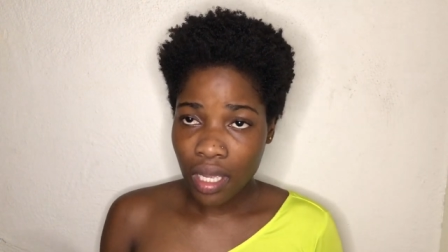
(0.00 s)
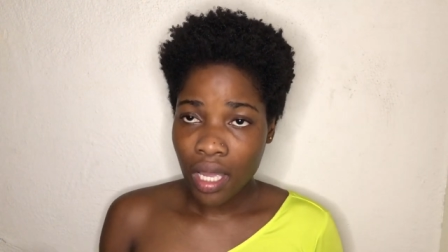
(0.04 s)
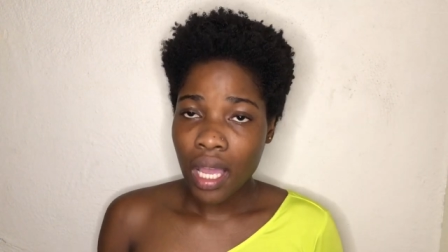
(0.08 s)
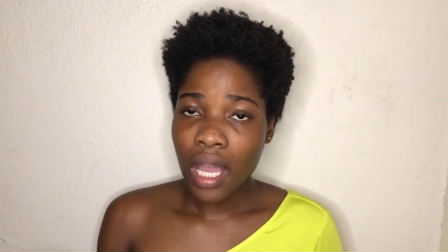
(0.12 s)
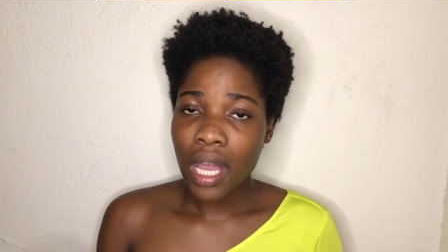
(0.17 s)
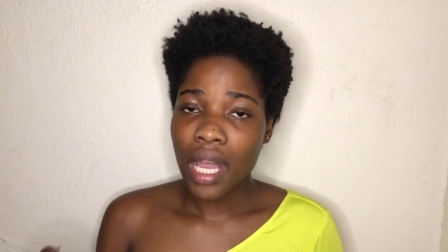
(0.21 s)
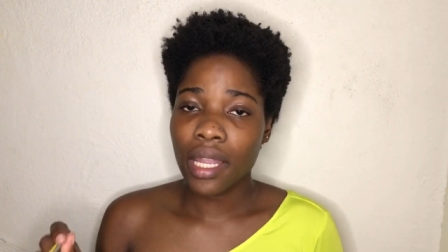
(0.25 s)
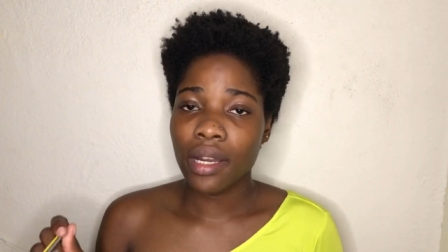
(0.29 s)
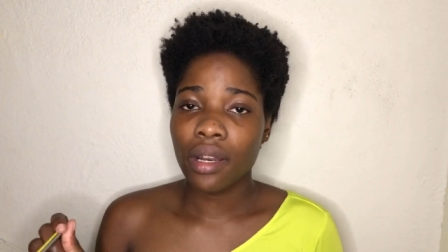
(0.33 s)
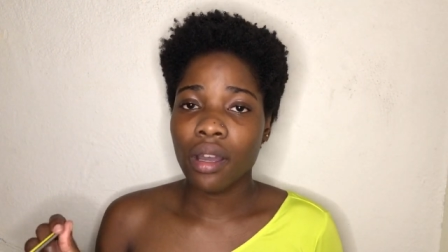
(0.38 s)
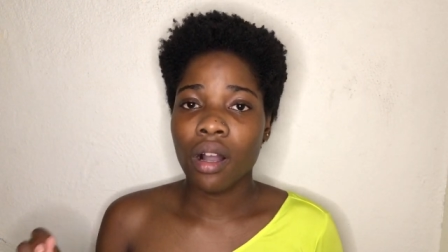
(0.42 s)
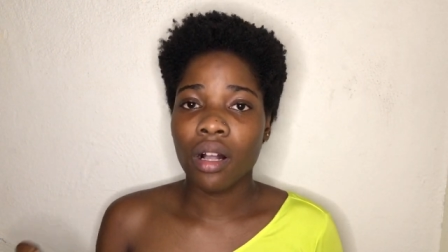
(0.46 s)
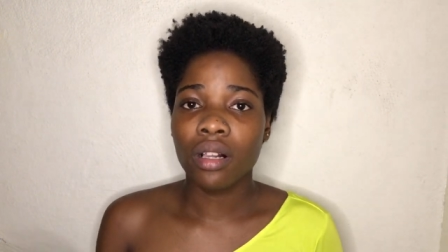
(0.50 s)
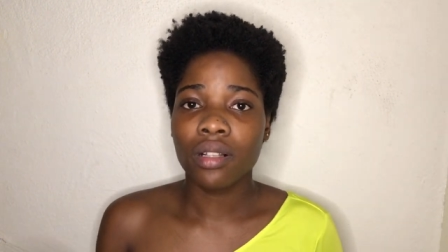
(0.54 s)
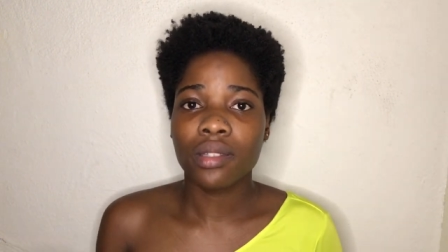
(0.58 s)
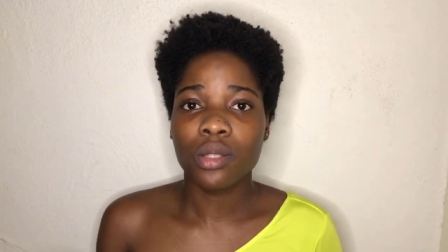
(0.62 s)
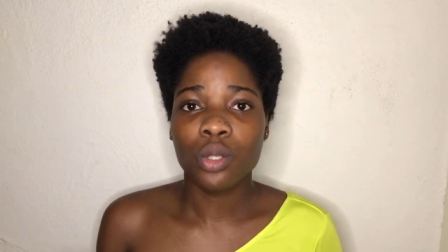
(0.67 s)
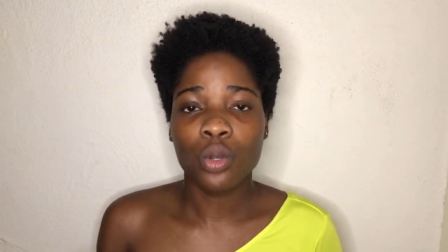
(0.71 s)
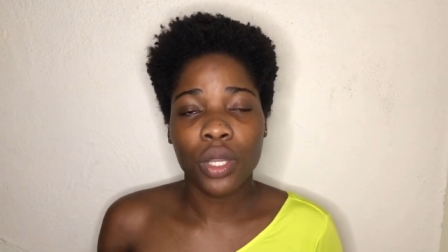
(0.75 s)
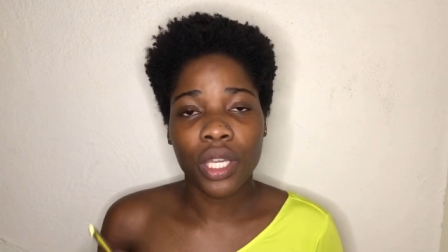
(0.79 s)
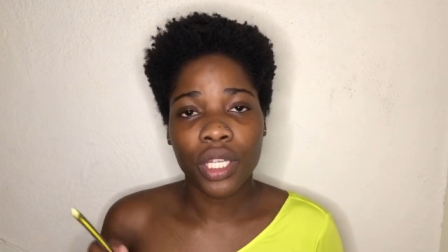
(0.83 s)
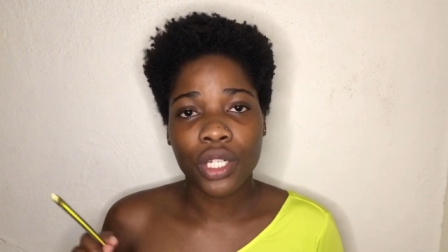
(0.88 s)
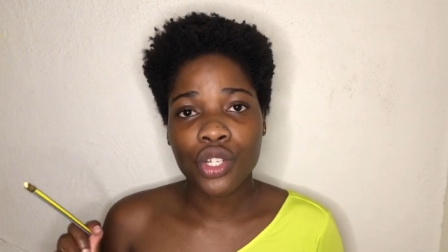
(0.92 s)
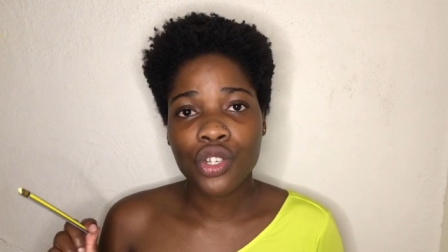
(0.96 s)
and also
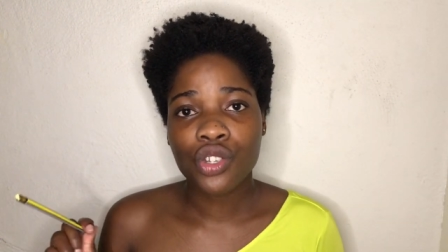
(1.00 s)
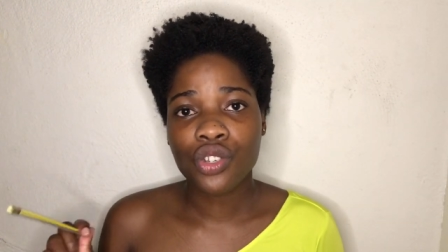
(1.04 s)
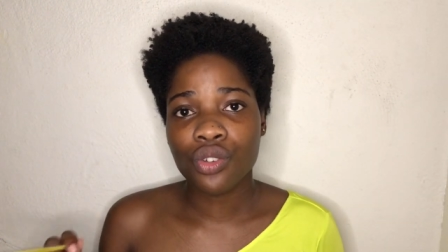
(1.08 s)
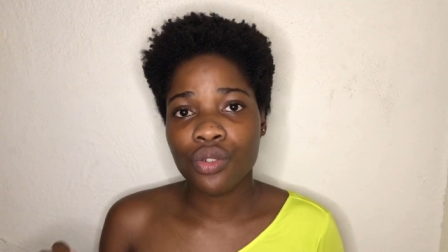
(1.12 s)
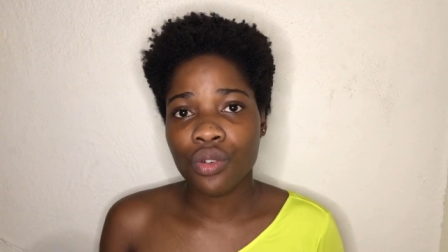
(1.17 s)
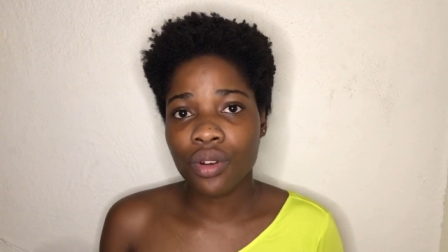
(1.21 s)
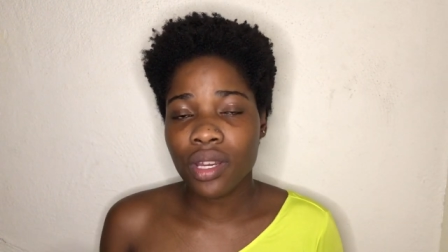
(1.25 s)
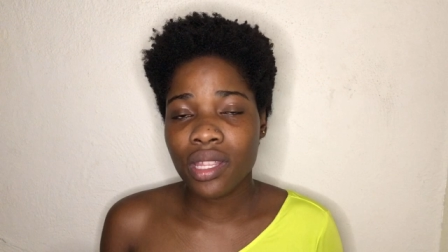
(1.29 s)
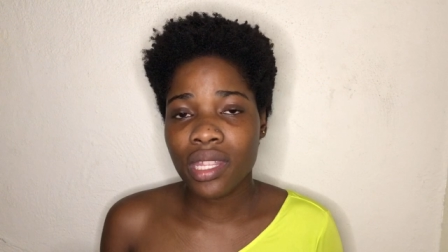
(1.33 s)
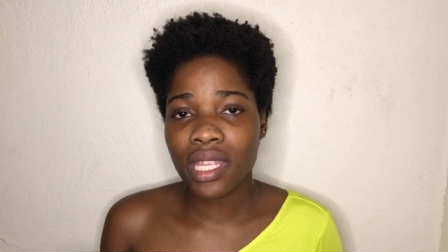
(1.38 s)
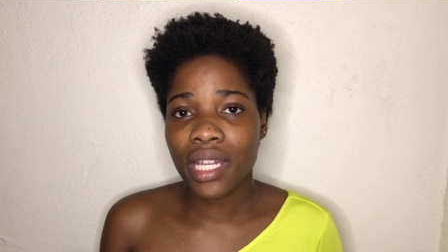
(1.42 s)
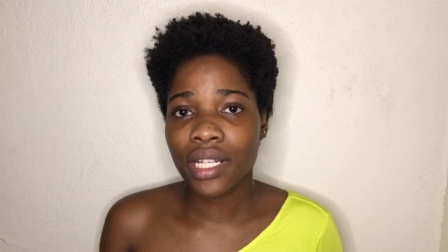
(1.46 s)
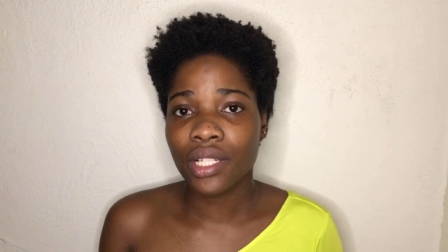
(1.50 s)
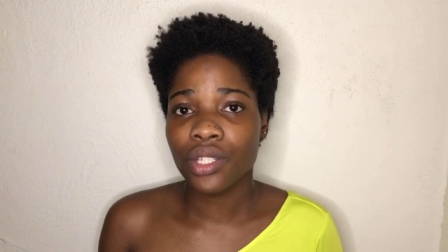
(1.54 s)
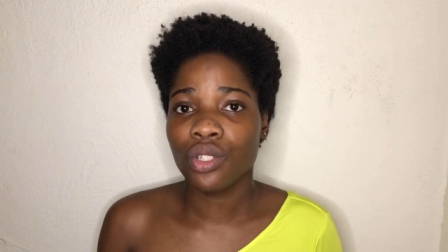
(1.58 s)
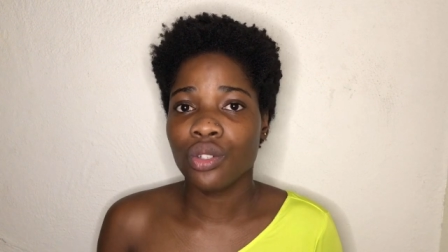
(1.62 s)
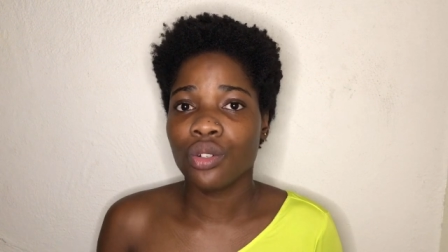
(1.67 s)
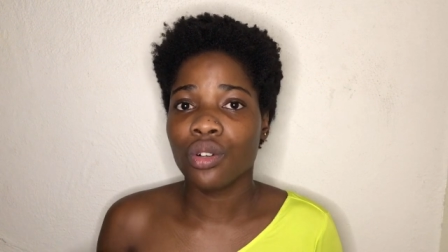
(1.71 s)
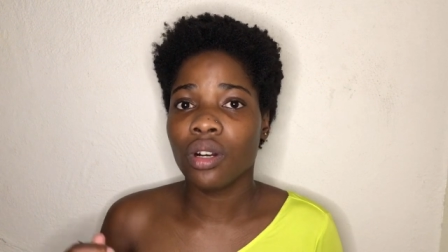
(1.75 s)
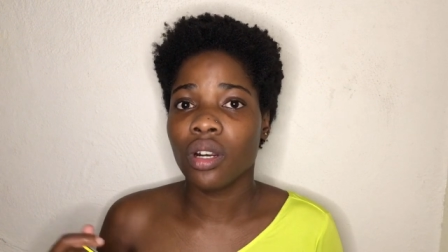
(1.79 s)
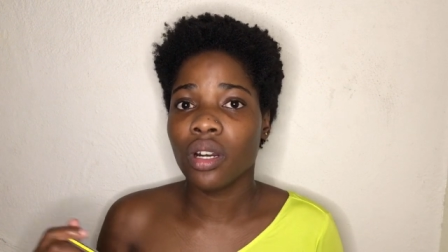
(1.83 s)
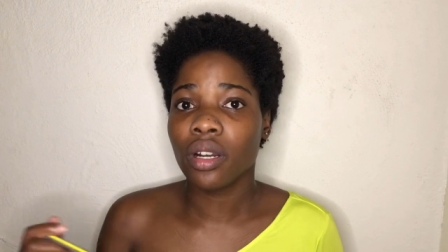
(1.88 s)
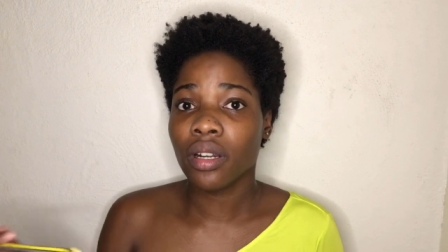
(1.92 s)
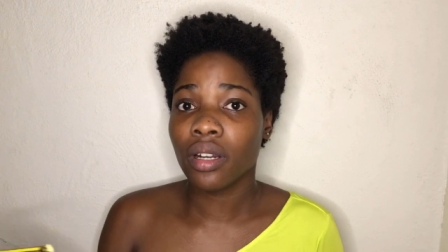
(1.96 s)
ensure that you
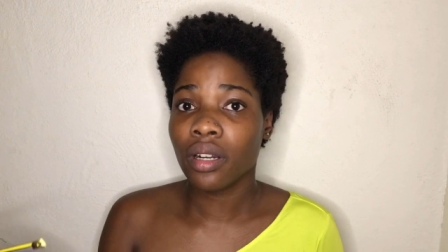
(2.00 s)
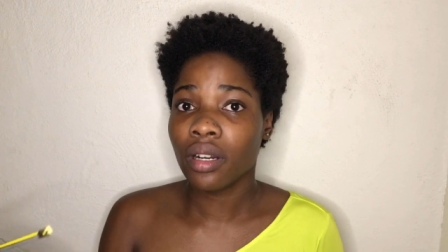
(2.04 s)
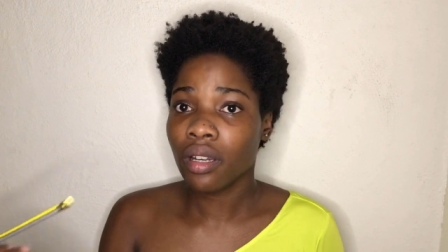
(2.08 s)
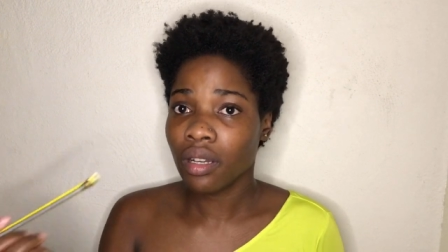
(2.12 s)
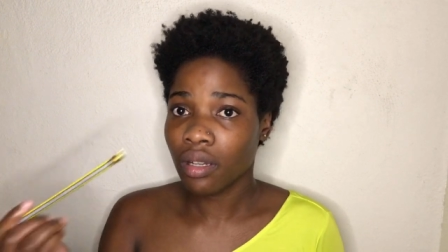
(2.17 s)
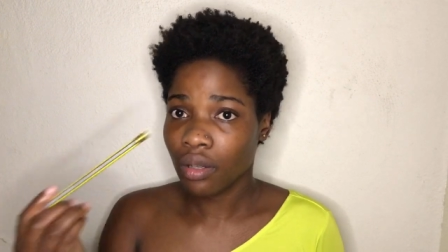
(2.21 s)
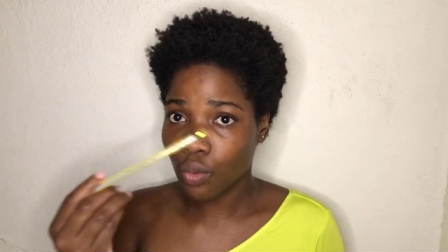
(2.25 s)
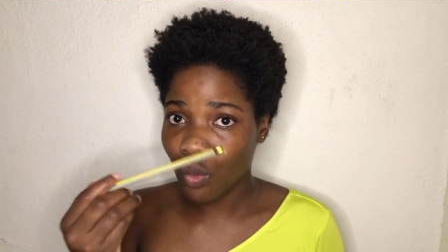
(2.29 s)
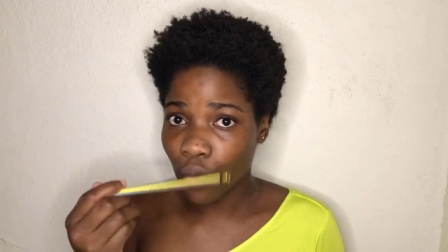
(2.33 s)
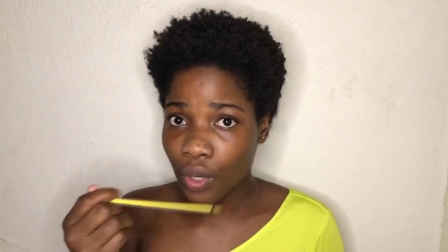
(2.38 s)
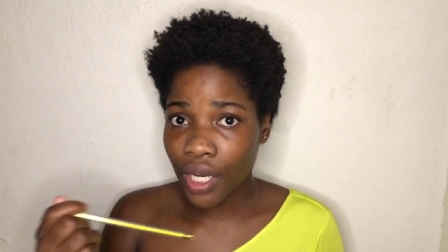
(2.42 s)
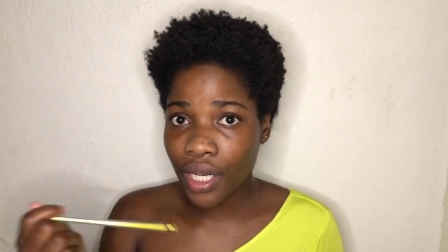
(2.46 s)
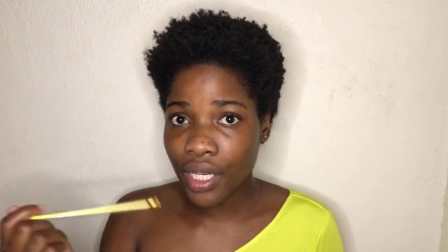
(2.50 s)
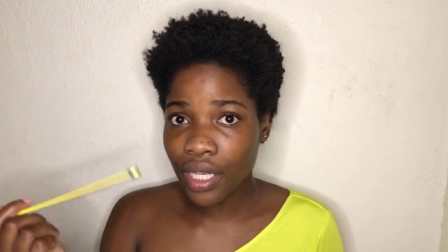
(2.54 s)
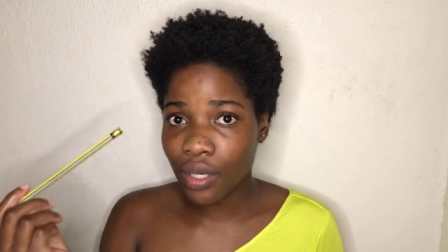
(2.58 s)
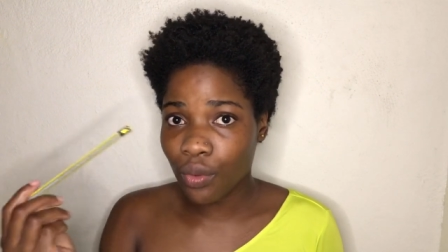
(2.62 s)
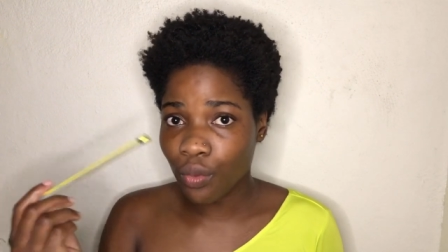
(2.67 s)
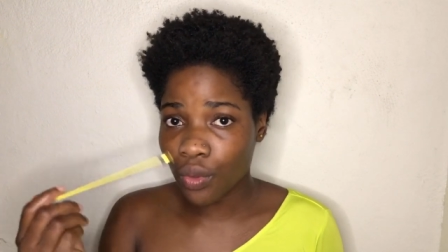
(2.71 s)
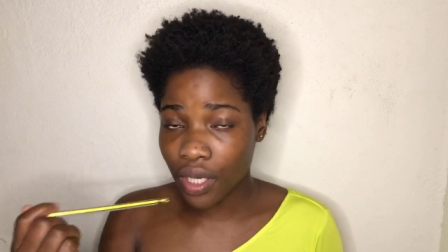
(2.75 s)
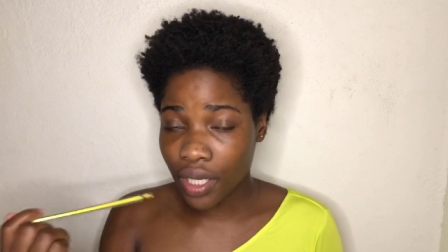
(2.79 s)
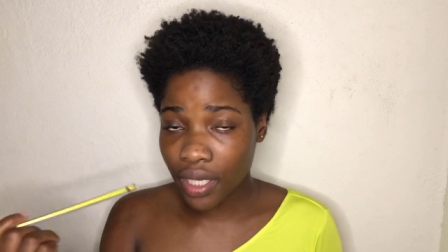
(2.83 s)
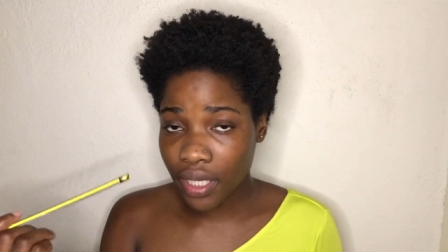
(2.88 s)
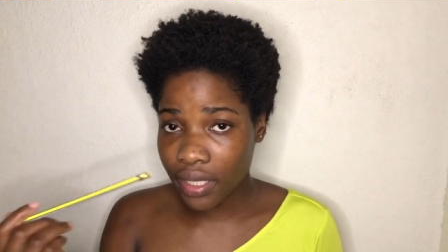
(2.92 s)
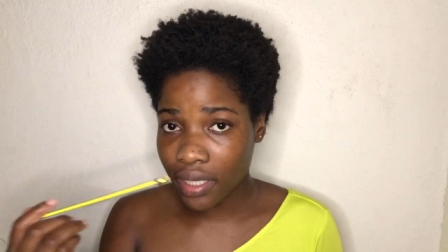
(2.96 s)
are
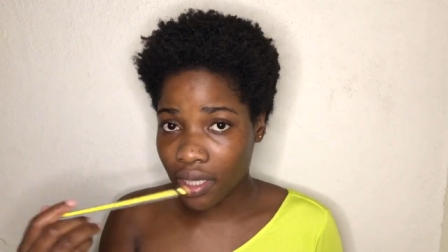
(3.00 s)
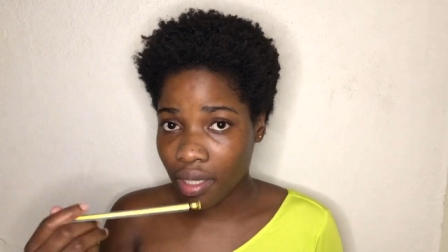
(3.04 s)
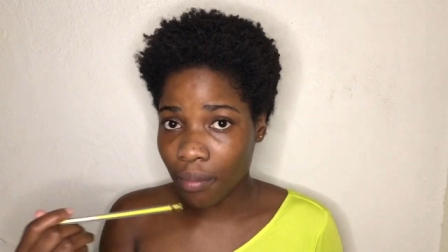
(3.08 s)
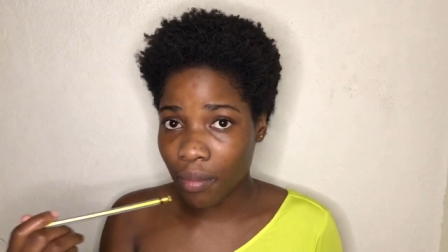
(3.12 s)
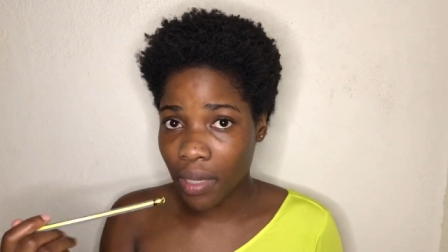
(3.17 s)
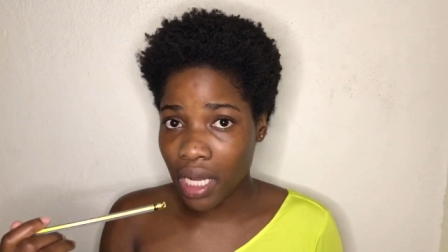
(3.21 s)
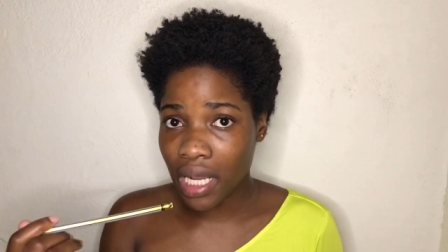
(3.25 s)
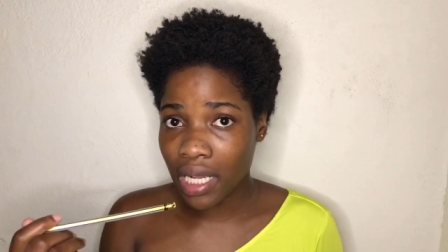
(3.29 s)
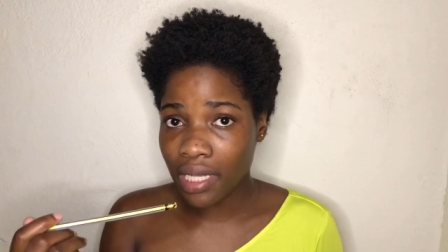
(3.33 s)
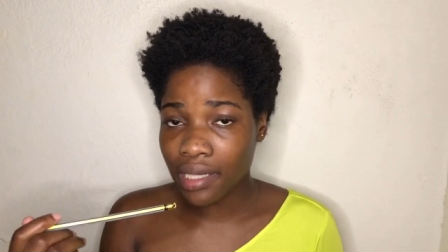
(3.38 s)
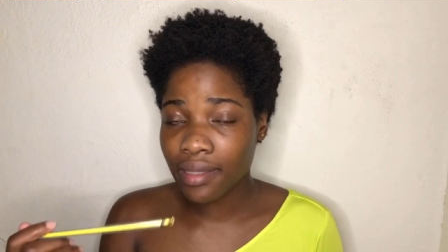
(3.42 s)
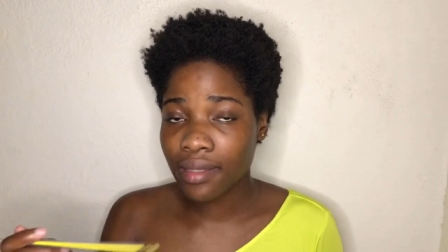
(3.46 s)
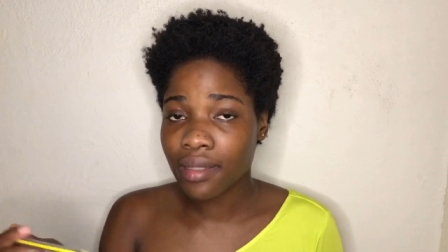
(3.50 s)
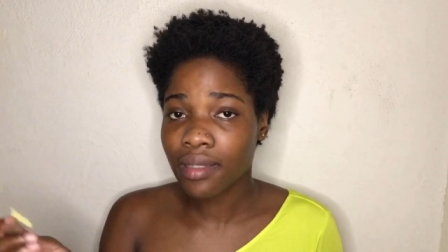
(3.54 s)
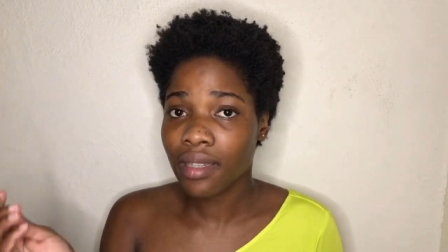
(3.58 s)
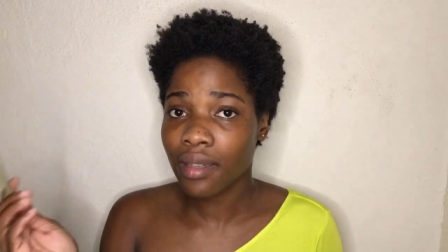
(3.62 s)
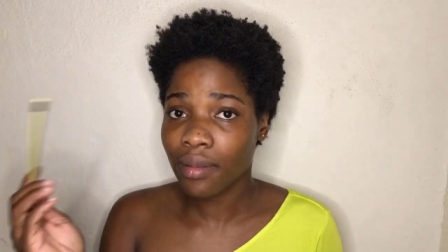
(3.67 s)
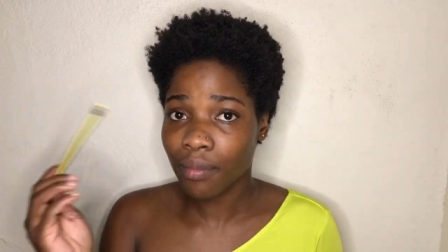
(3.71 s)
wearing a mask.